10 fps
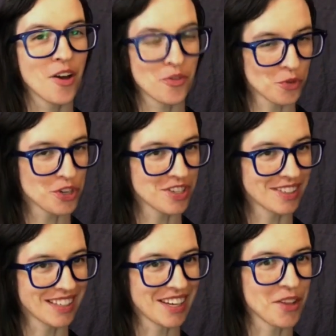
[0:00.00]

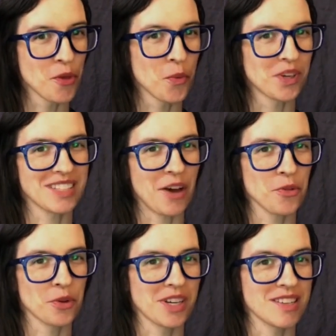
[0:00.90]
unfortunately, the World
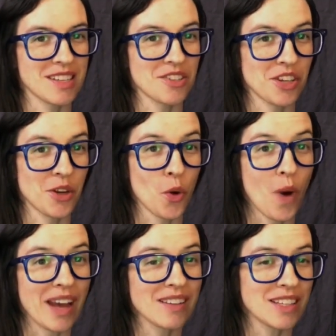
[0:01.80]
Health Organization
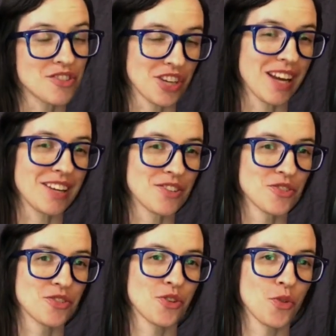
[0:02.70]
quietly
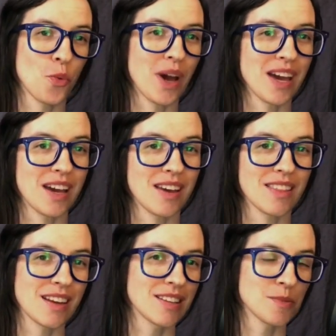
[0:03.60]
changed the way
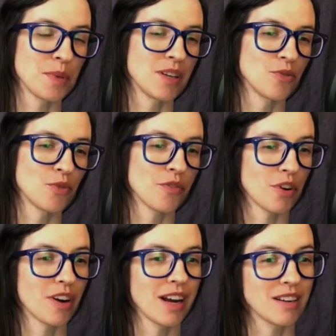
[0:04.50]
that it's been
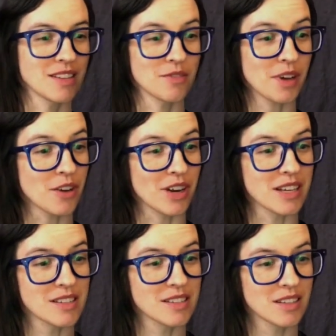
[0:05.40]
referring to the
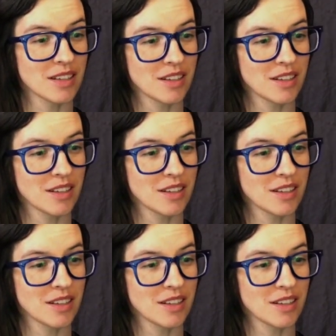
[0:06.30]
virus.